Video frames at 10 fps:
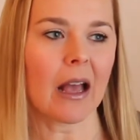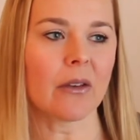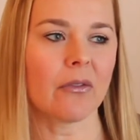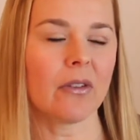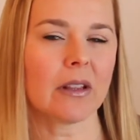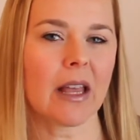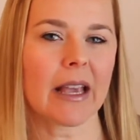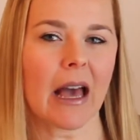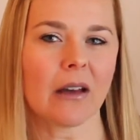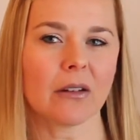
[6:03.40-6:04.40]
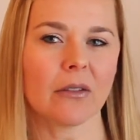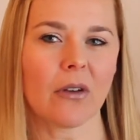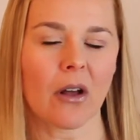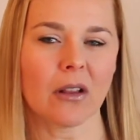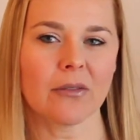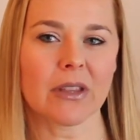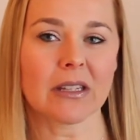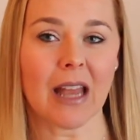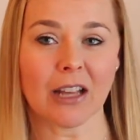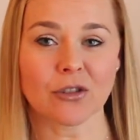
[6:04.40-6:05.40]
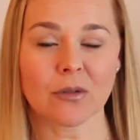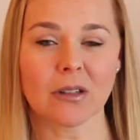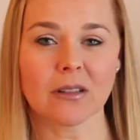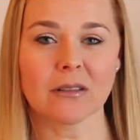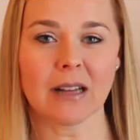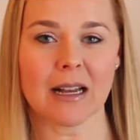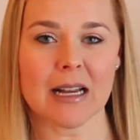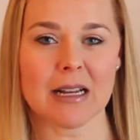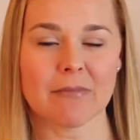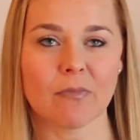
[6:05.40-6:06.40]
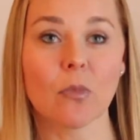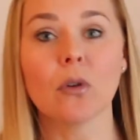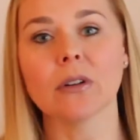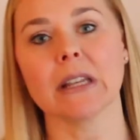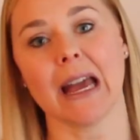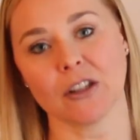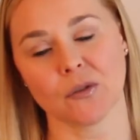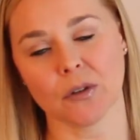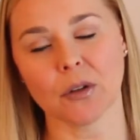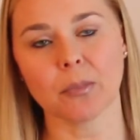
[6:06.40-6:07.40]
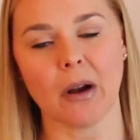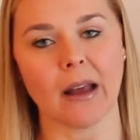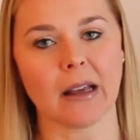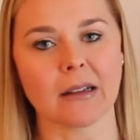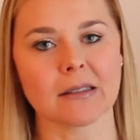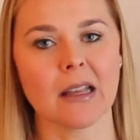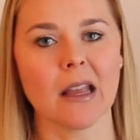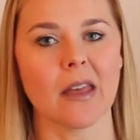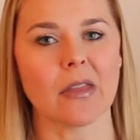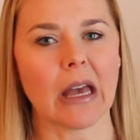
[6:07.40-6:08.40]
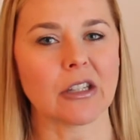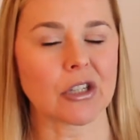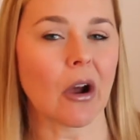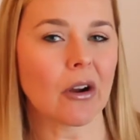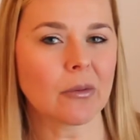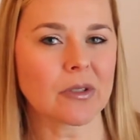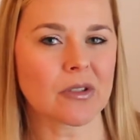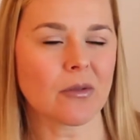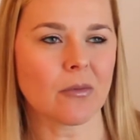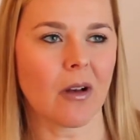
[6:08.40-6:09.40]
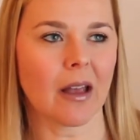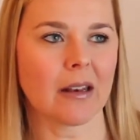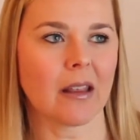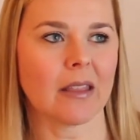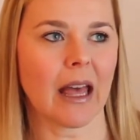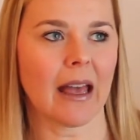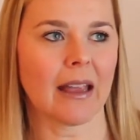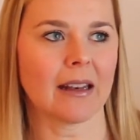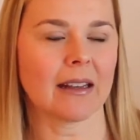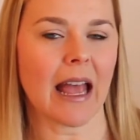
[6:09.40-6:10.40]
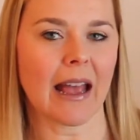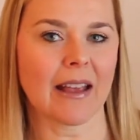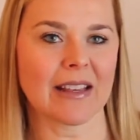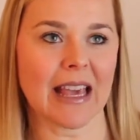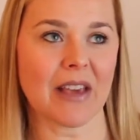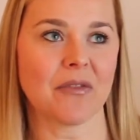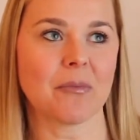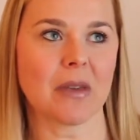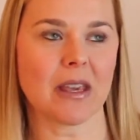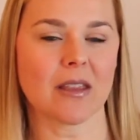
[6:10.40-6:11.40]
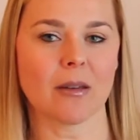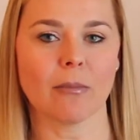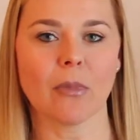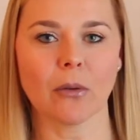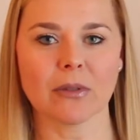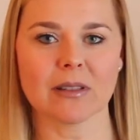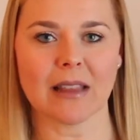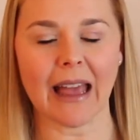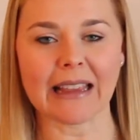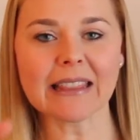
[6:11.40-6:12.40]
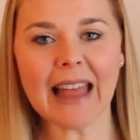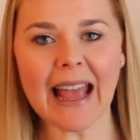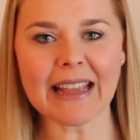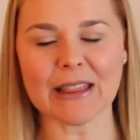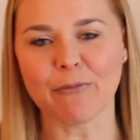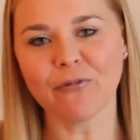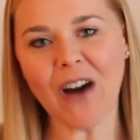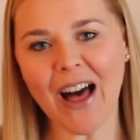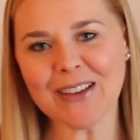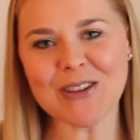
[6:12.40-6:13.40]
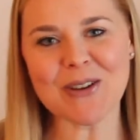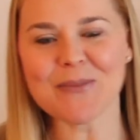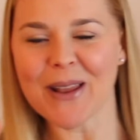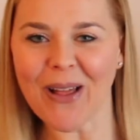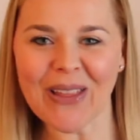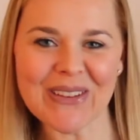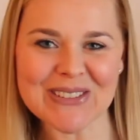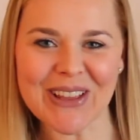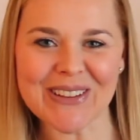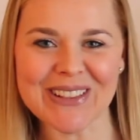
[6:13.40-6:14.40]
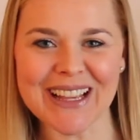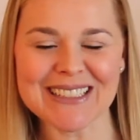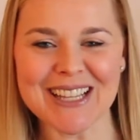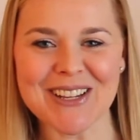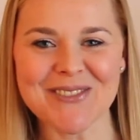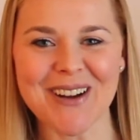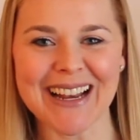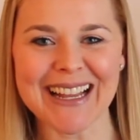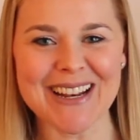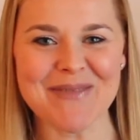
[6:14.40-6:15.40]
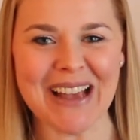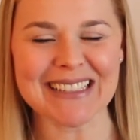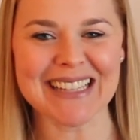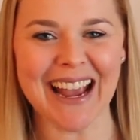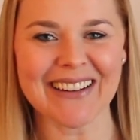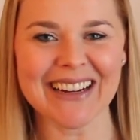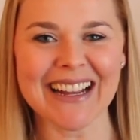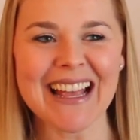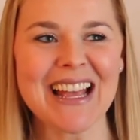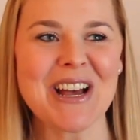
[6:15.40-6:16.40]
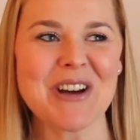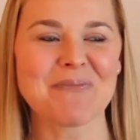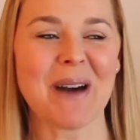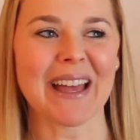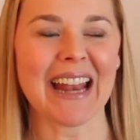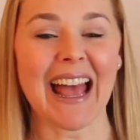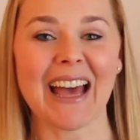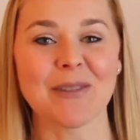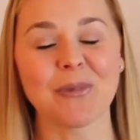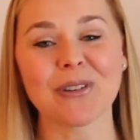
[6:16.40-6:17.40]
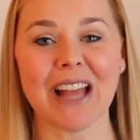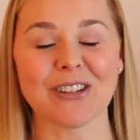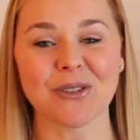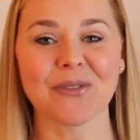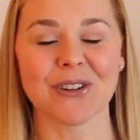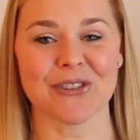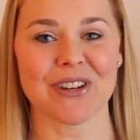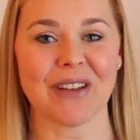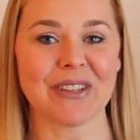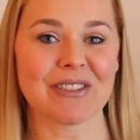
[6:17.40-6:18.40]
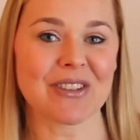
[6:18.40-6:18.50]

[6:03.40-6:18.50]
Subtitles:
I feel like out of all of the natural, more natural products, that Tarte was the one that gave me the most like length and volume and all those other things that you want in a mascara, but had a more natural version of it.